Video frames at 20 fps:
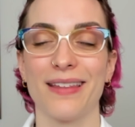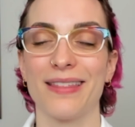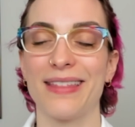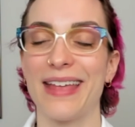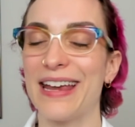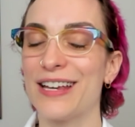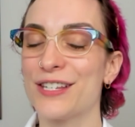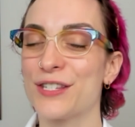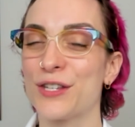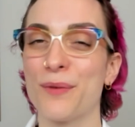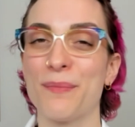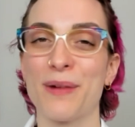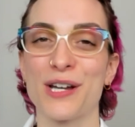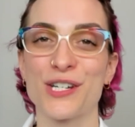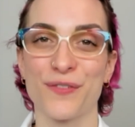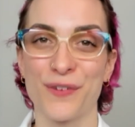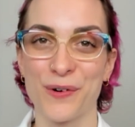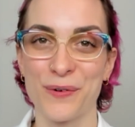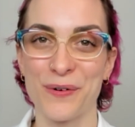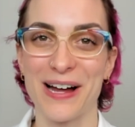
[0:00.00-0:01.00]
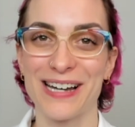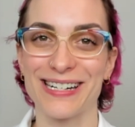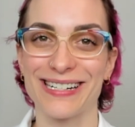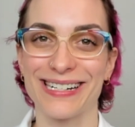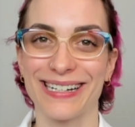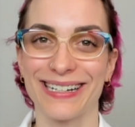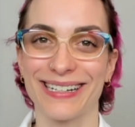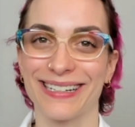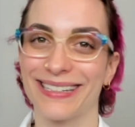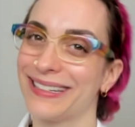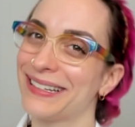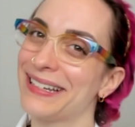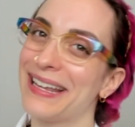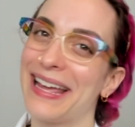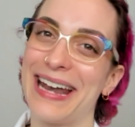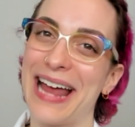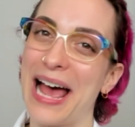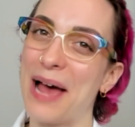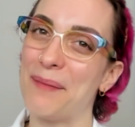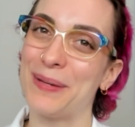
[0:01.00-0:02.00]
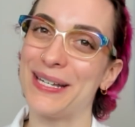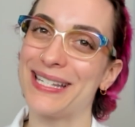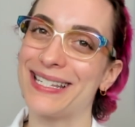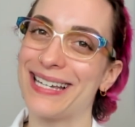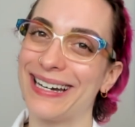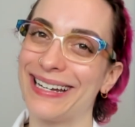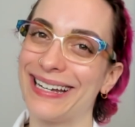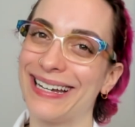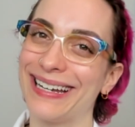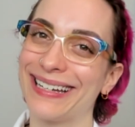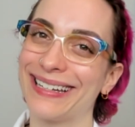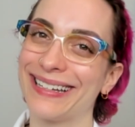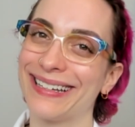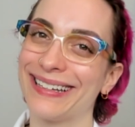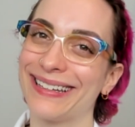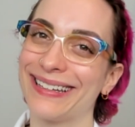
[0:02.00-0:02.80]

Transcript: Thanks so much for watching, and happy studying.